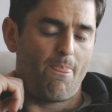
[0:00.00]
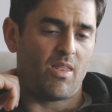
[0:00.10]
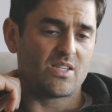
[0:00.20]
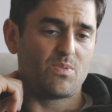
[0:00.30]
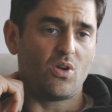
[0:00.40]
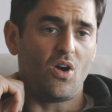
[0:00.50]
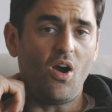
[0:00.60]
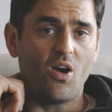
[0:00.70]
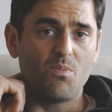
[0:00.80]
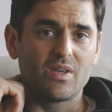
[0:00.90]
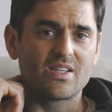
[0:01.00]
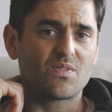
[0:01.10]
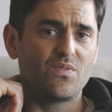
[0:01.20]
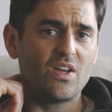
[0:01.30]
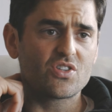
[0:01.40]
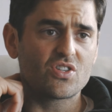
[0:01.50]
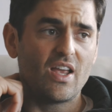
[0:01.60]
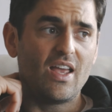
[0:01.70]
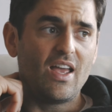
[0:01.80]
And it's been hard because fish